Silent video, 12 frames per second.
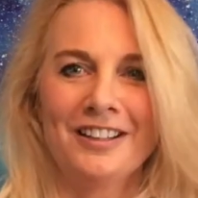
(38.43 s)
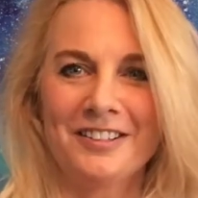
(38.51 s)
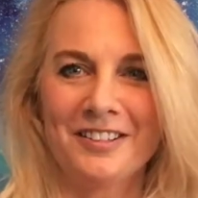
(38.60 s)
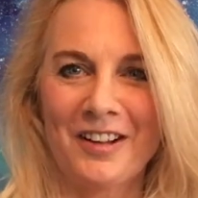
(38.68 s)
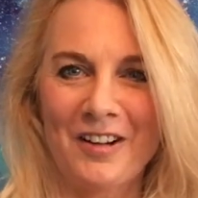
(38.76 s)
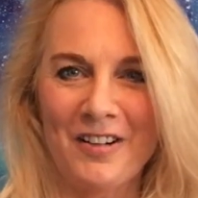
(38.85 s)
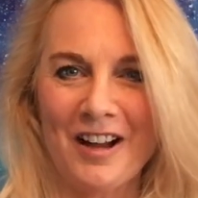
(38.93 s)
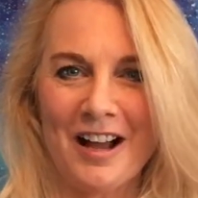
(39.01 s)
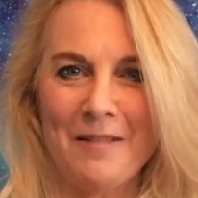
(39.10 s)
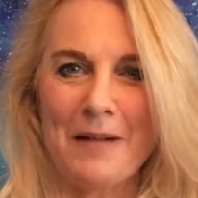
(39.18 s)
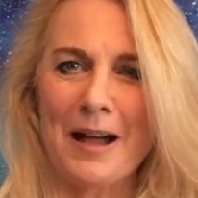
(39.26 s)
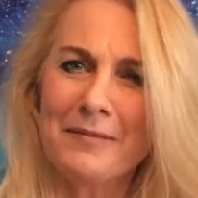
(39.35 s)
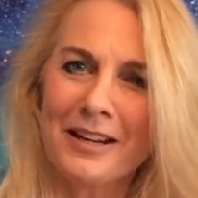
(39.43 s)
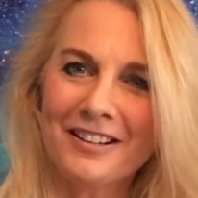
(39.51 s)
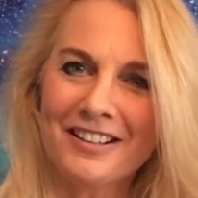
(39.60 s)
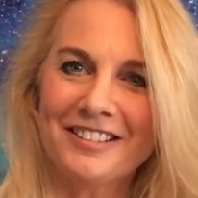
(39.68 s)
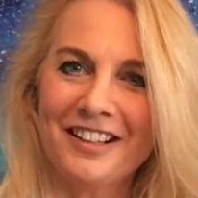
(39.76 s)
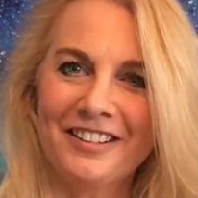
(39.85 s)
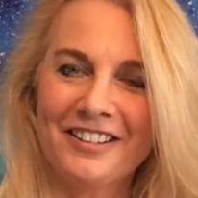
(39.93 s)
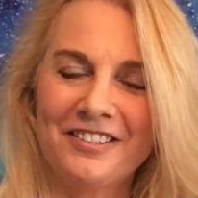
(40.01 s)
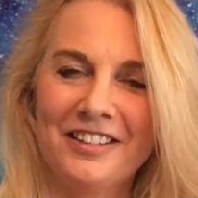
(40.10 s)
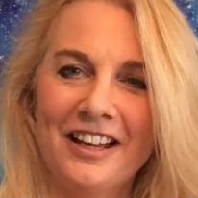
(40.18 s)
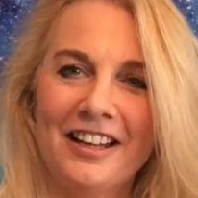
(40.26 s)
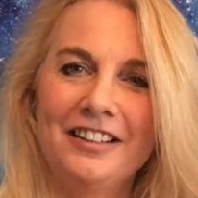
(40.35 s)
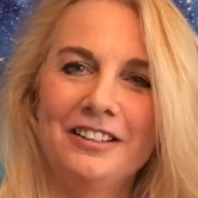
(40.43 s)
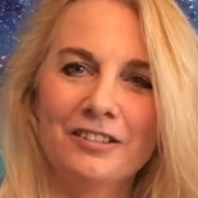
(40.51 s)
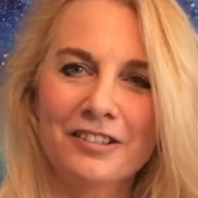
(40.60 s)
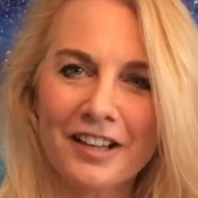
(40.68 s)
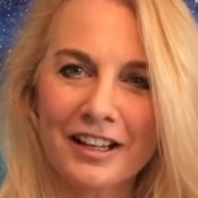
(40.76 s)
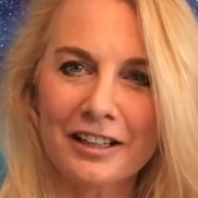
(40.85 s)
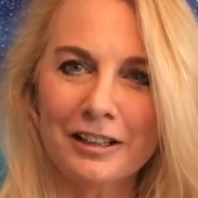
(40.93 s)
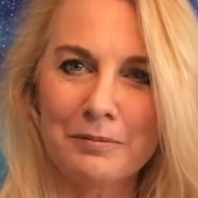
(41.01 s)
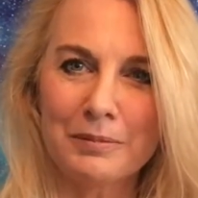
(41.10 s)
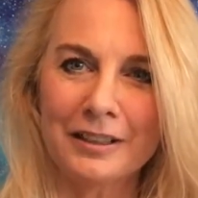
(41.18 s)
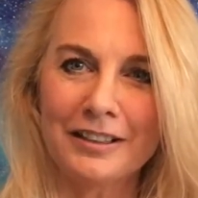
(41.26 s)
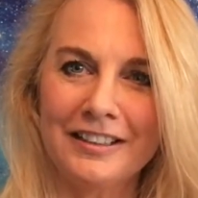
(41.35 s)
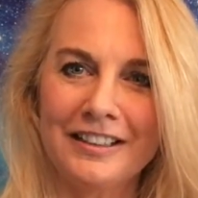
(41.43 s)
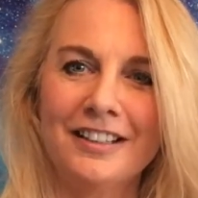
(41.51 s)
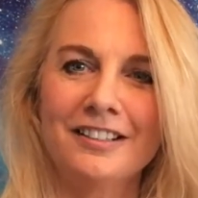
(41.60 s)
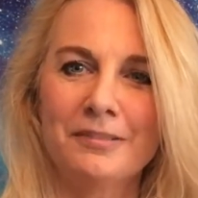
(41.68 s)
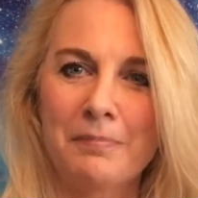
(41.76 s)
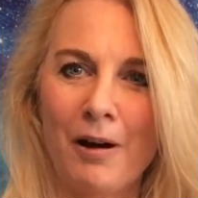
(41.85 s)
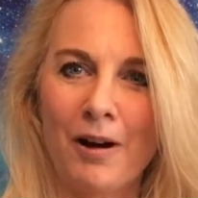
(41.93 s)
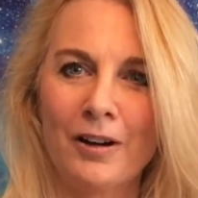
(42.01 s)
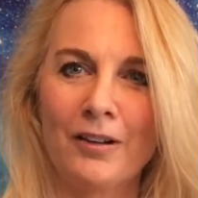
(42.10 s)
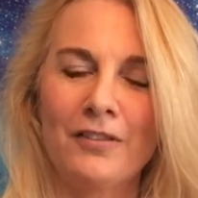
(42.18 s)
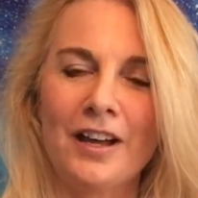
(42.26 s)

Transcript: So I'm here to tell you that your psychic ability is part of